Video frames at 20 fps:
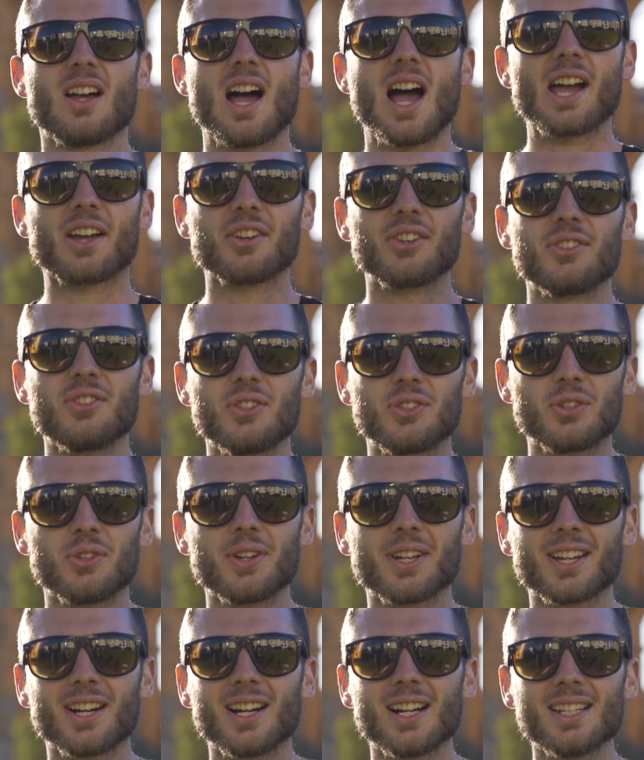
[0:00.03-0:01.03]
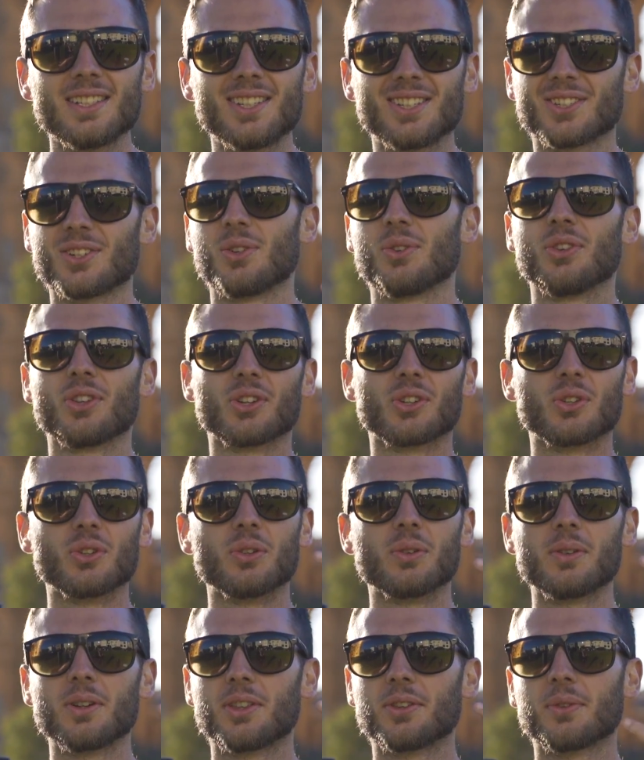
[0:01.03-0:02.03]
I got a new toy, guys. It's called the
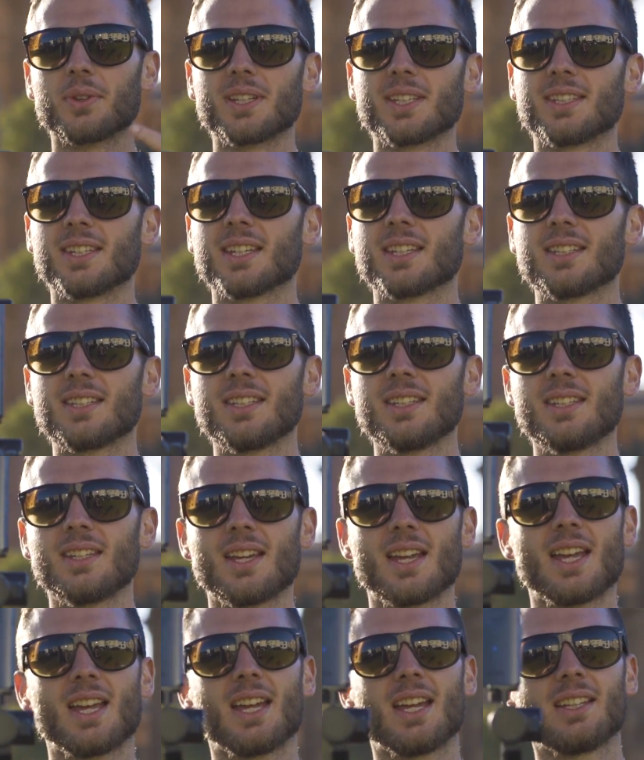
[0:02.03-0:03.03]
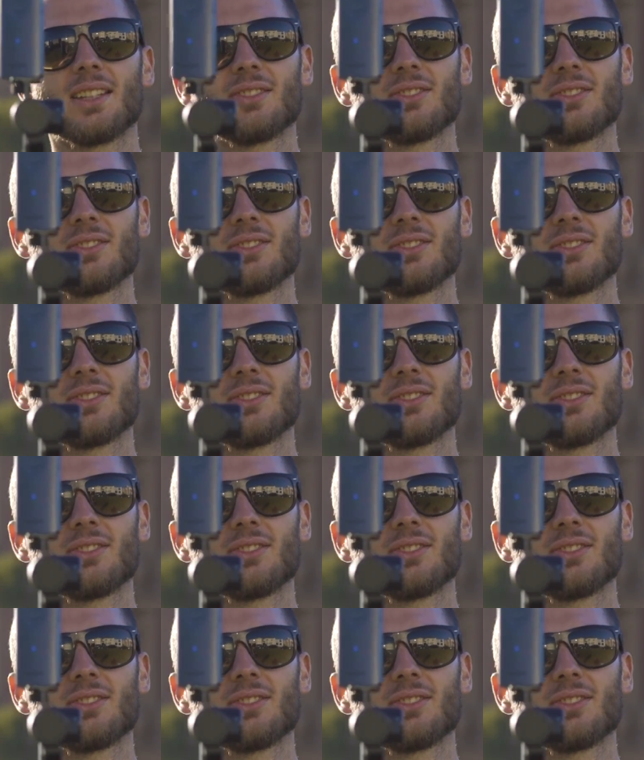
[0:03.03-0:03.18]
Guru 360, and